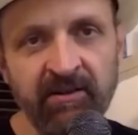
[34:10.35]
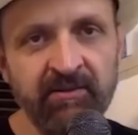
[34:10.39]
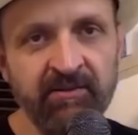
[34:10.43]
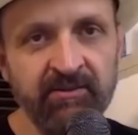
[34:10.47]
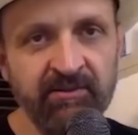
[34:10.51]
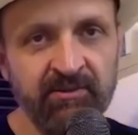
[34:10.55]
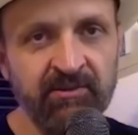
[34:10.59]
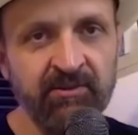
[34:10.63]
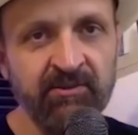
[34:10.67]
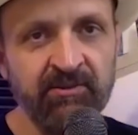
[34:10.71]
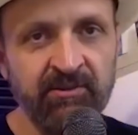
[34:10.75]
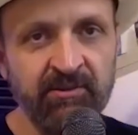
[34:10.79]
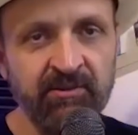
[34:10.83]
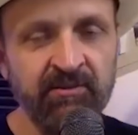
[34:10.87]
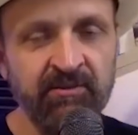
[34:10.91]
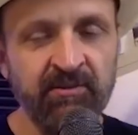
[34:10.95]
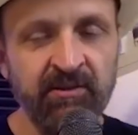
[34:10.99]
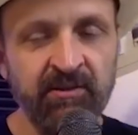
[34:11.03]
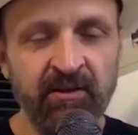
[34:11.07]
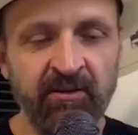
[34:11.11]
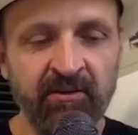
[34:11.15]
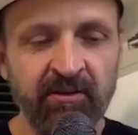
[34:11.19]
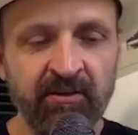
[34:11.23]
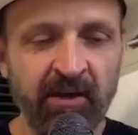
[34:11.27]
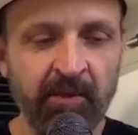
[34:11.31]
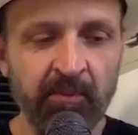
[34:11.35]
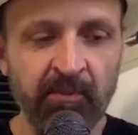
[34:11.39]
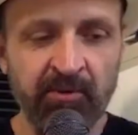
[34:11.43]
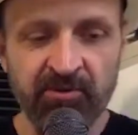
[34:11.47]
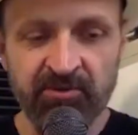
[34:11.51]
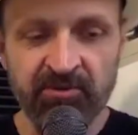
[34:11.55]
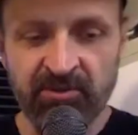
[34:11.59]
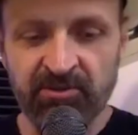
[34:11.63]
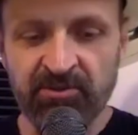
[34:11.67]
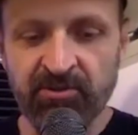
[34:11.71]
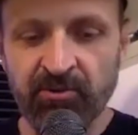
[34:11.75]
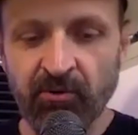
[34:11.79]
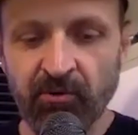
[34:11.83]
such a, that
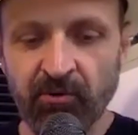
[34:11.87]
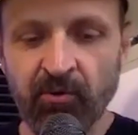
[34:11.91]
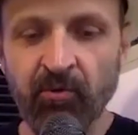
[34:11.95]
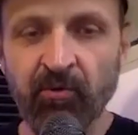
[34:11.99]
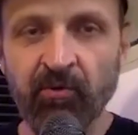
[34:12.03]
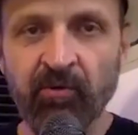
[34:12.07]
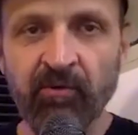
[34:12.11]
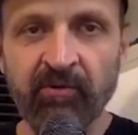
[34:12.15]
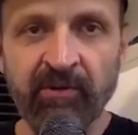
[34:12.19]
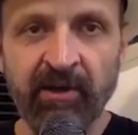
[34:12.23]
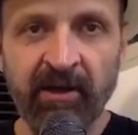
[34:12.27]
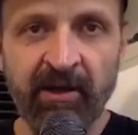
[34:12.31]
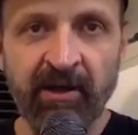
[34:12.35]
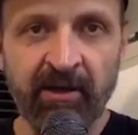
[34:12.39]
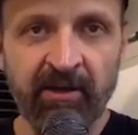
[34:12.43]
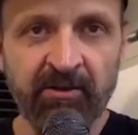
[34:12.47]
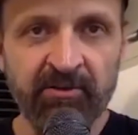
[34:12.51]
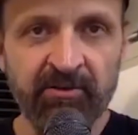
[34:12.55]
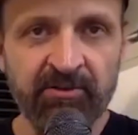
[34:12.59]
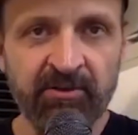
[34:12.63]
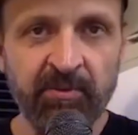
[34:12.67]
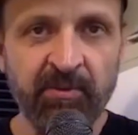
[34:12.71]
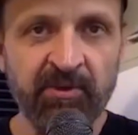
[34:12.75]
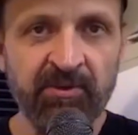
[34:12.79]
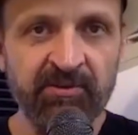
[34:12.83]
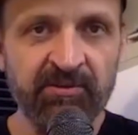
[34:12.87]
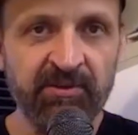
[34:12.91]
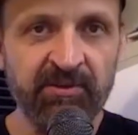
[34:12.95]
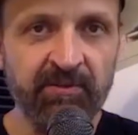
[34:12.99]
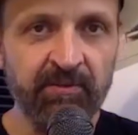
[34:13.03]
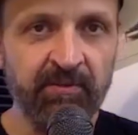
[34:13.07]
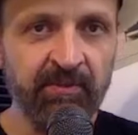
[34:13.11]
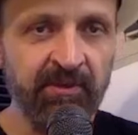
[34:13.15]
music so cool, that country music,